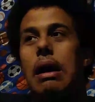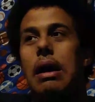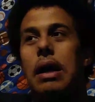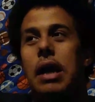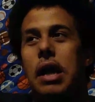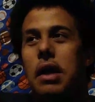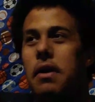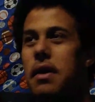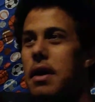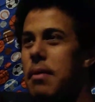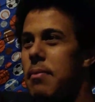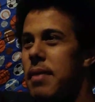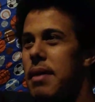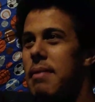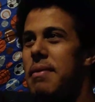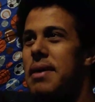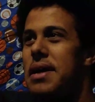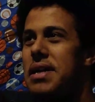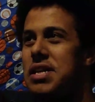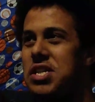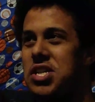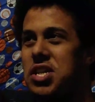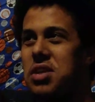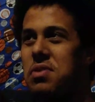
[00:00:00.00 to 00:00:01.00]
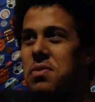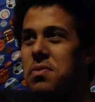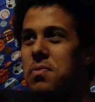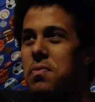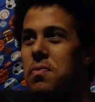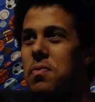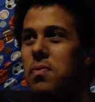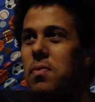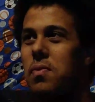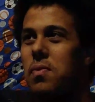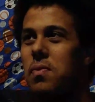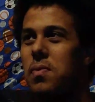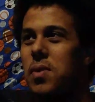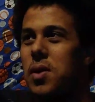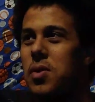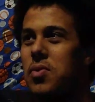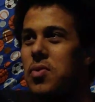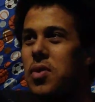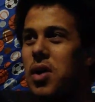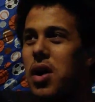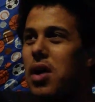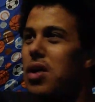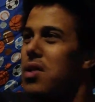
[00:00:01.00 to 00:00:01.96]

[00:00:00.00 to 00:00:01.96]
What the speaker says: No, maybe I should wrote